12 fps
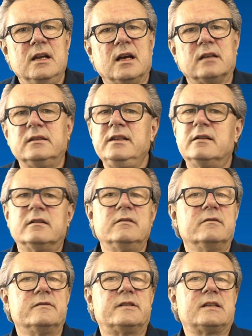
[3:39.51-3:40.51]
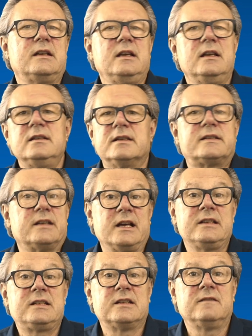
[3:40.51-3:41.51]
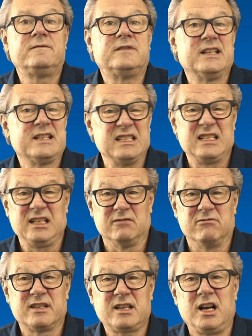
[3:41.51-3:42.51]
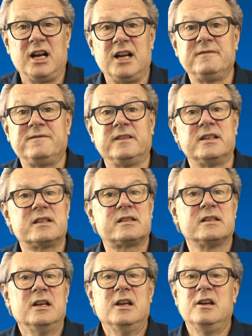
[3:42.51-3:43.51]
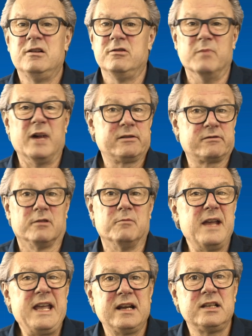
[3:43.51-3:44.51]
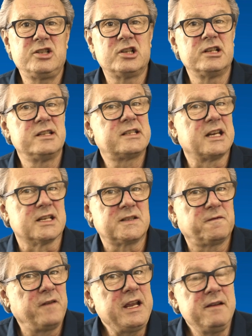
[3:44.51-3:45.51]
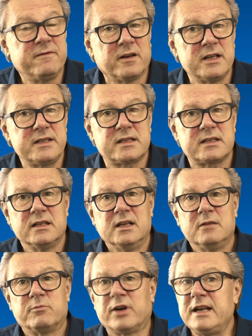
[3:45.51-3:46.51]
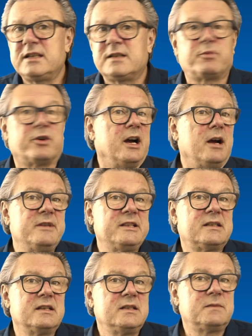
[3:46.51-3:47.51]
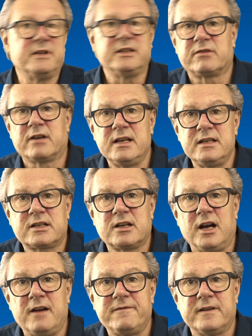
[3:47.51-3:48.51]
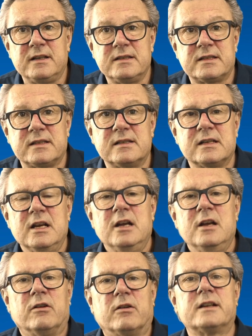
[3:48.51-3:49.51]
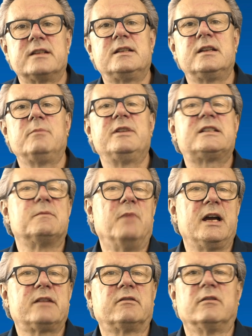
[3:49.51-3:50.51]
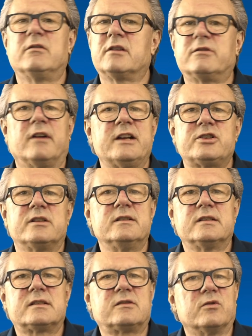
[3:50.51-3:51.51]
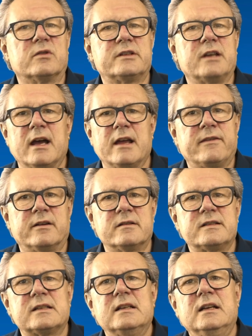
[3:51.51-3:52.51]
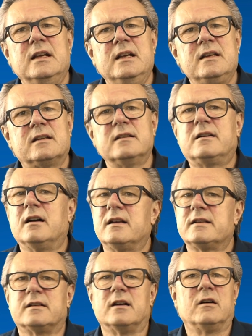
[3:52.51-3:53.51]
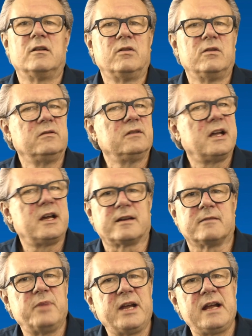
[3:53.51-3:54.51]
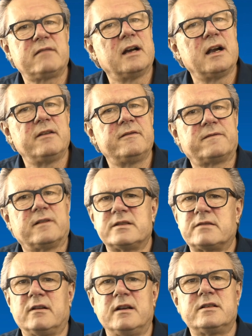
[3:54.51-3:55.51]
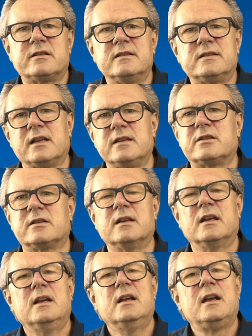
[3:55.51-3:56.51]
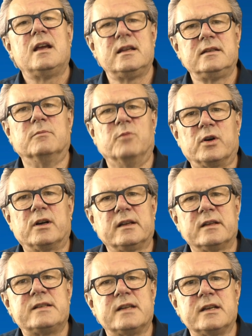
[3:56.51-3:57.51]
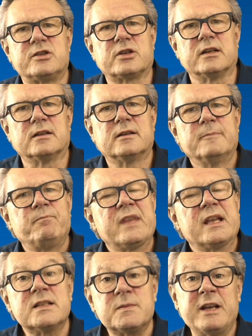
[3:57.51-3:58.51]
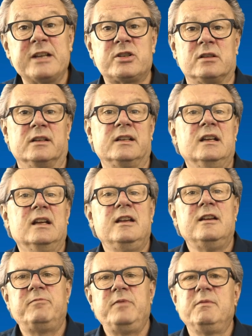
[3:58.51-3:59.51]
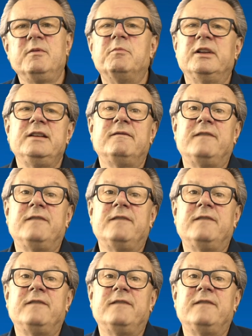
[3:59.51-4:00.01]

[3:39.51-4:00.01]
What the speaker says: A leader who's indecisive, doesn't deal with conflicts, who micromanages, has favorites, breaks promises, betrays confidences, or exhibits microaggressions toward others can cause a whole lot of background frustration, tension, and demoralization, especially if people believe